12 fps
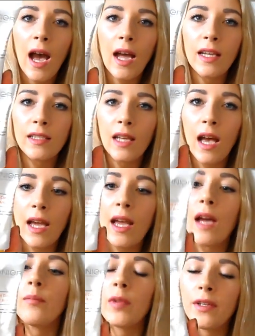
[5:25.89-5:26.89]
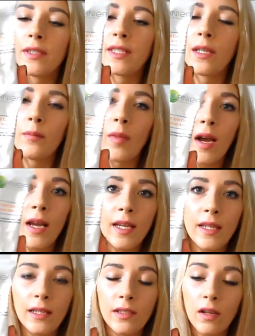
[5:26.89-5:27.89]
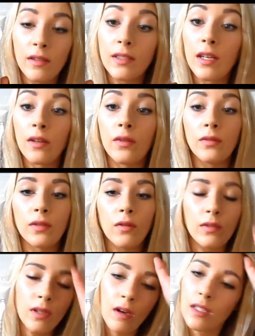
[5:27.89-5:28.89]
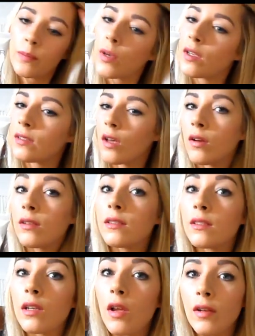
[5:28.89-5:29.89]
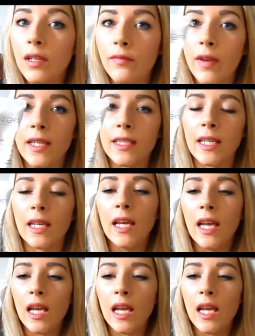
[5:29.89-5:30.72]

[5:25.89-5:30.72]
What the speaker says: And I am noticing my dark circles or dark spots are slowly fading.